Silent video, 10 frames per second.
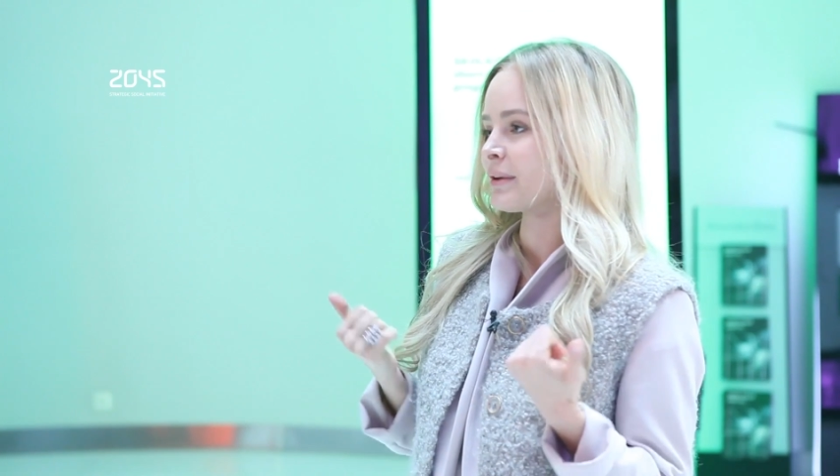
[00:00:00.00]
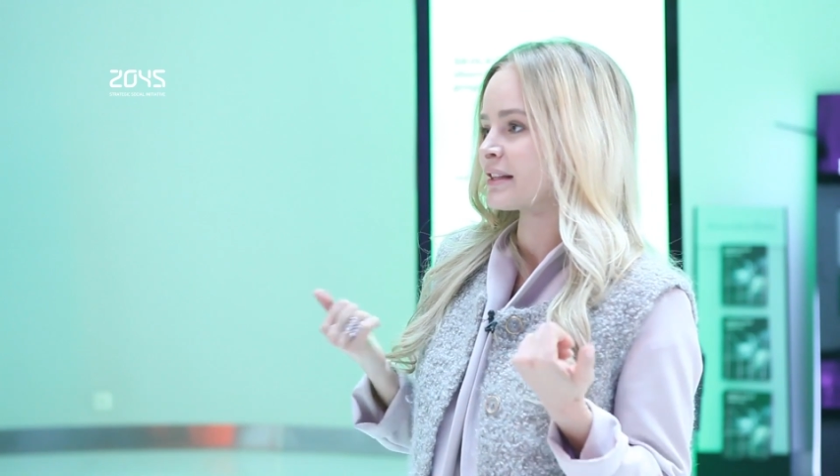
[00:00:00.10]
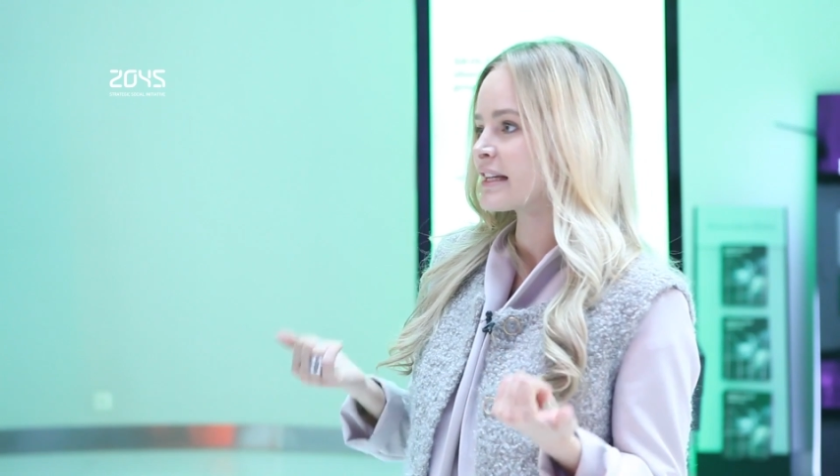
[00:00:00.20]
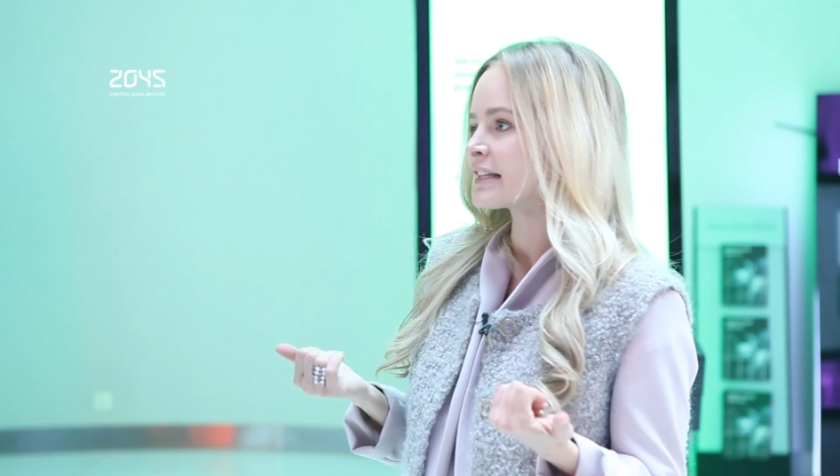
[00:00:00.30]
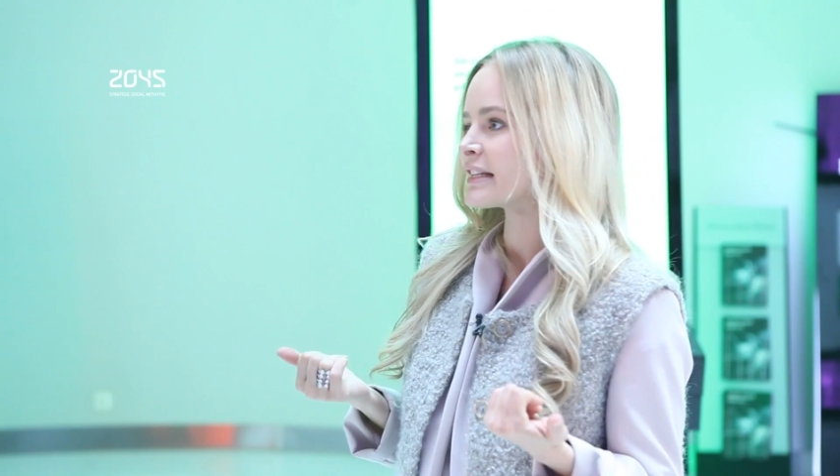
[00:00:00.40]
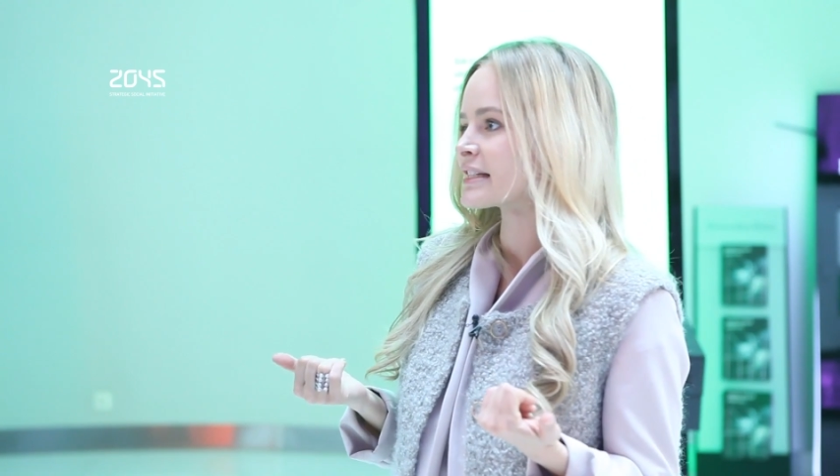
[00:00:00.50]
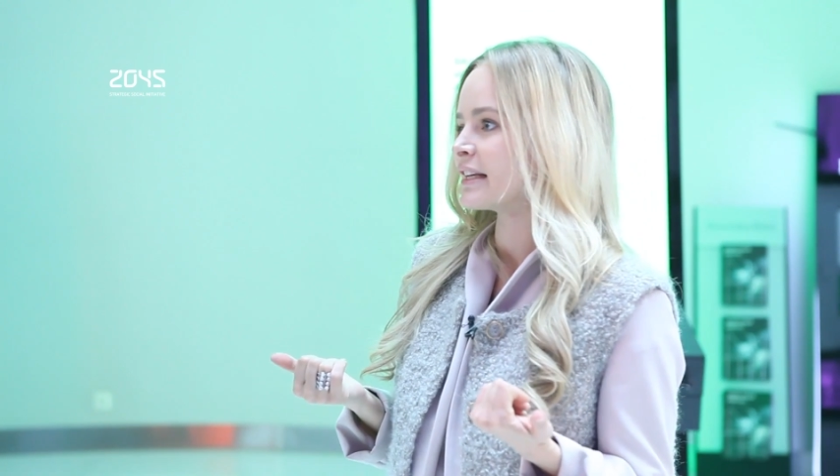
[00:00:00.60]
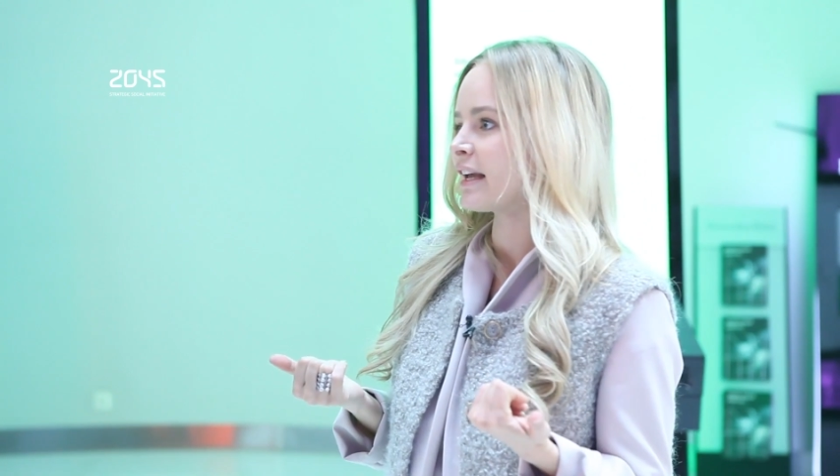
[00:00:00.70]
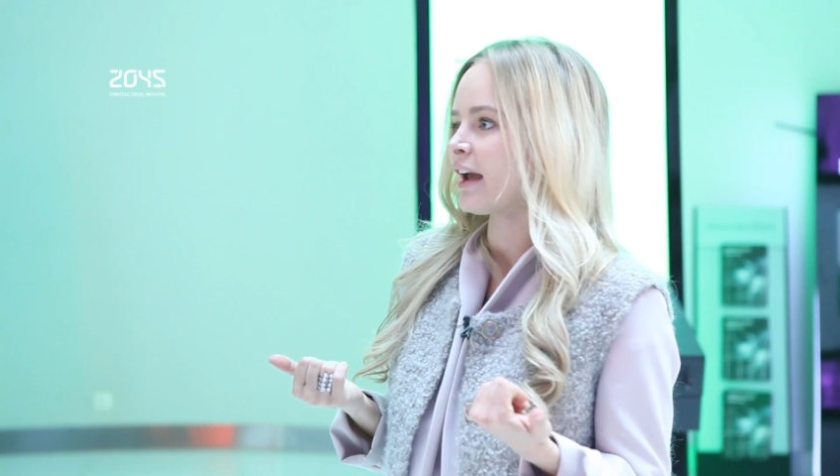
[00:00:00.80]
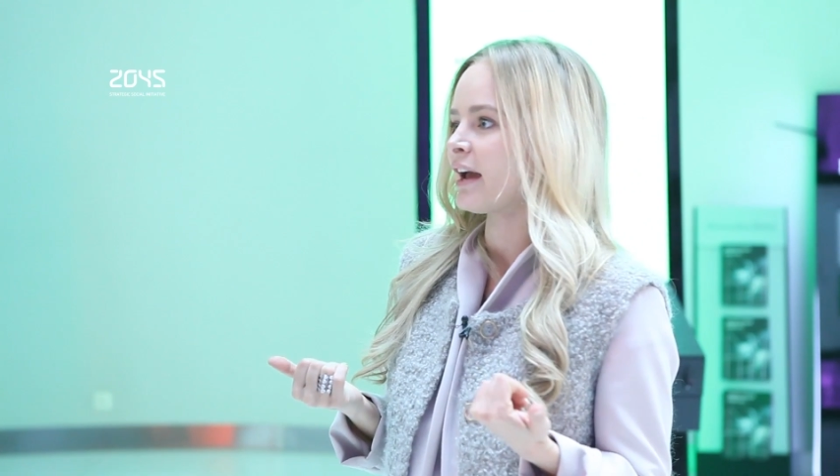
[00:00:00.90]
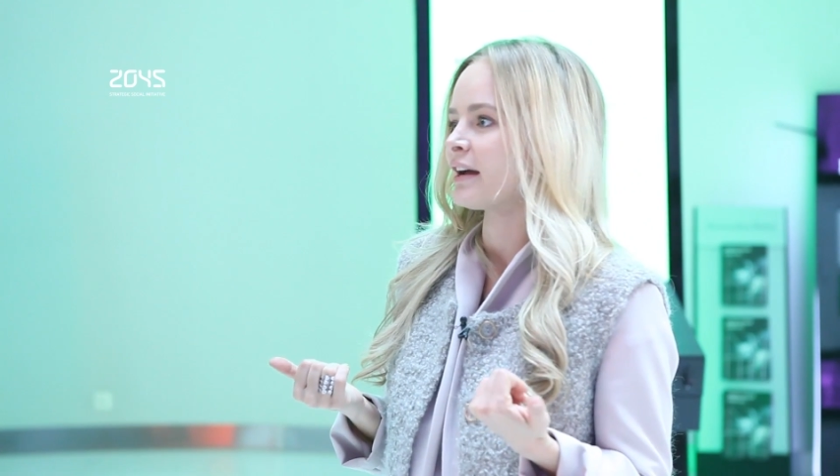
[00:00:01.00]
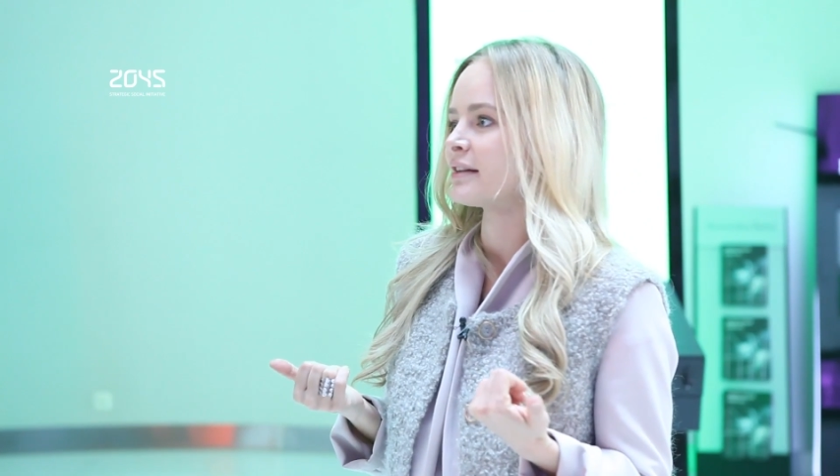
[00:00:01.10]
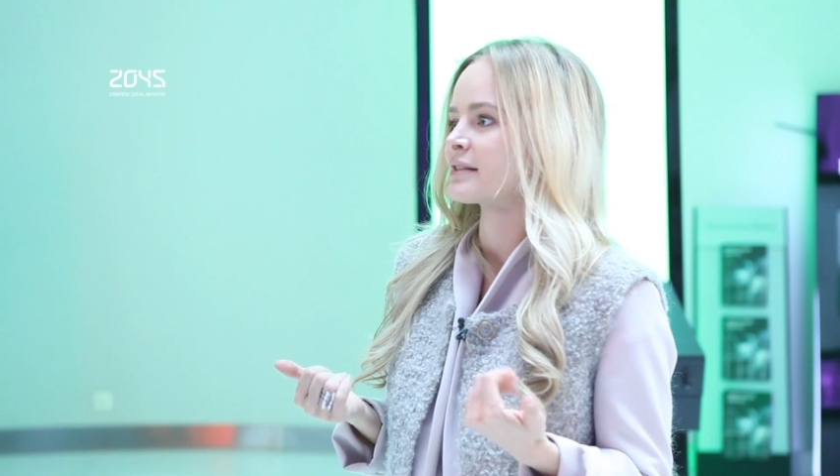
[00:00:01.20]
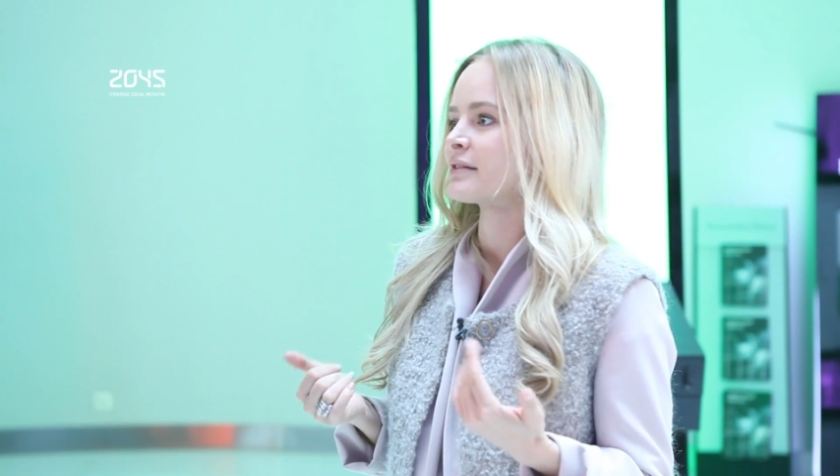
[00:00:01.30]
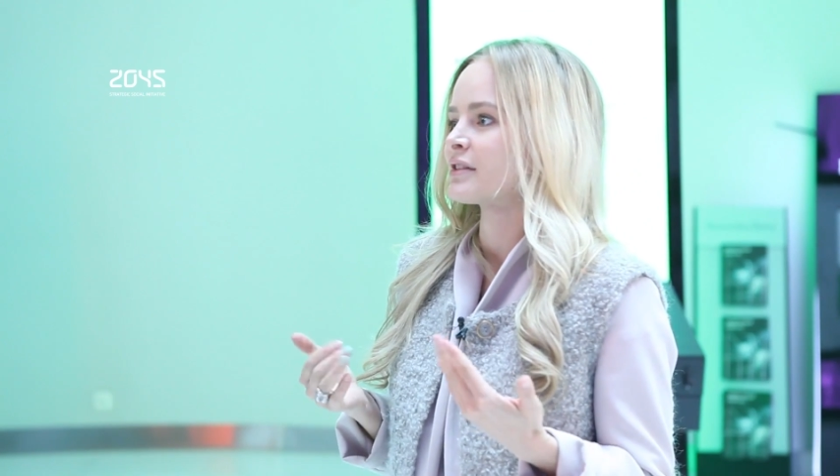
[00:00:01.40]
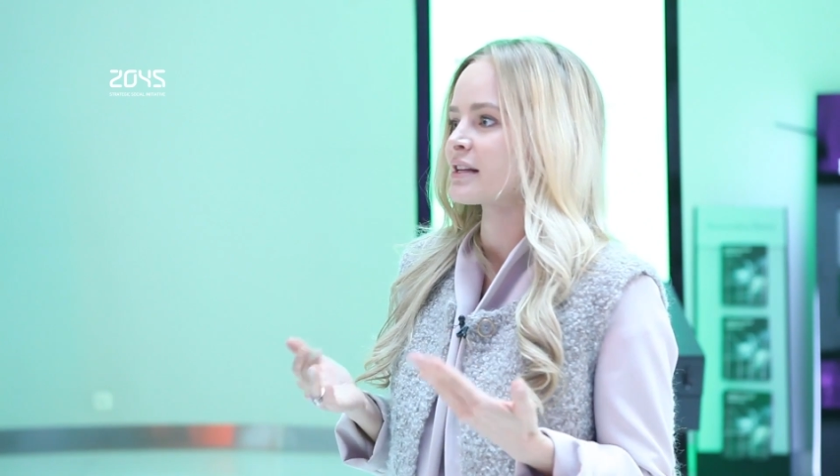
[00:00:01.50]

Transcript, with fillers: with dignity and